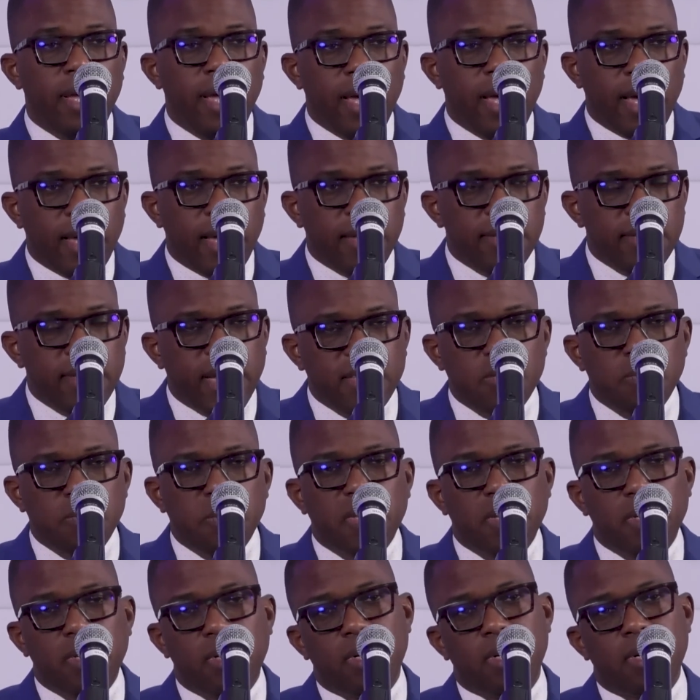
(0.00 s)
And that's
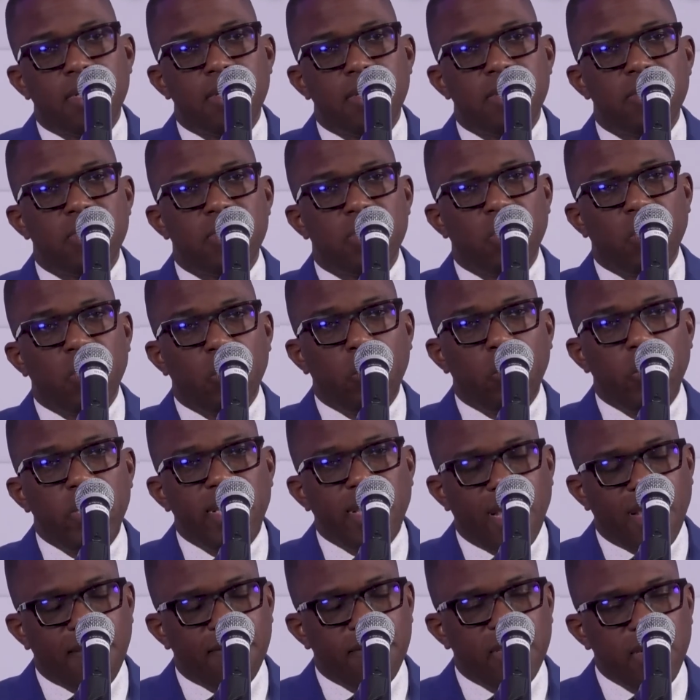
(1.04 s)
because we
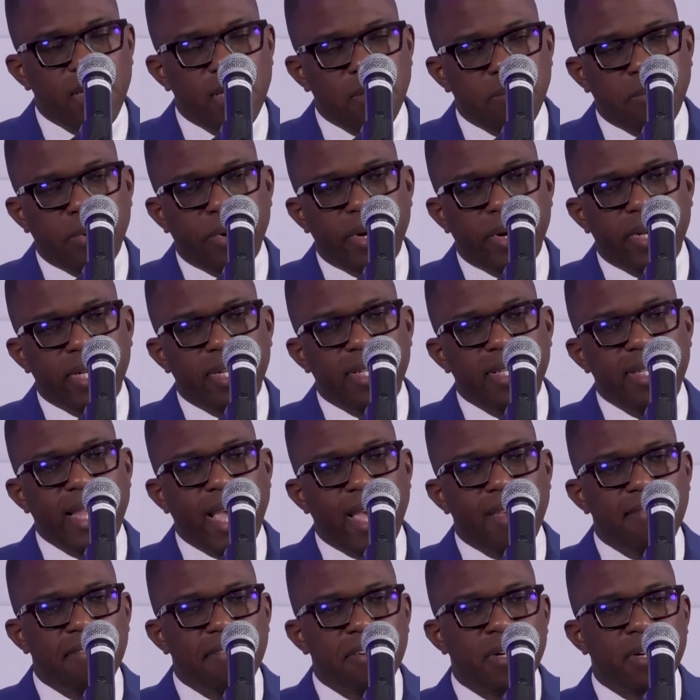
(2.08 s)
have deliberately
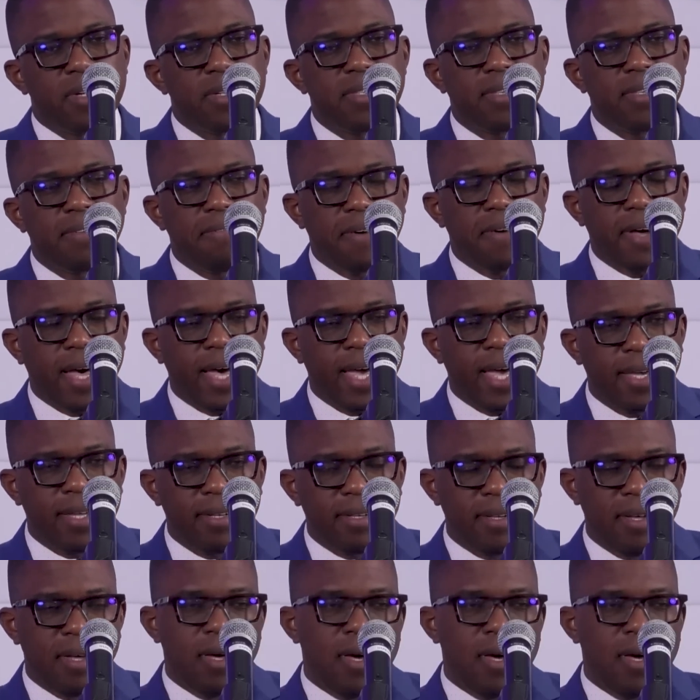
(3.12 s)
diversified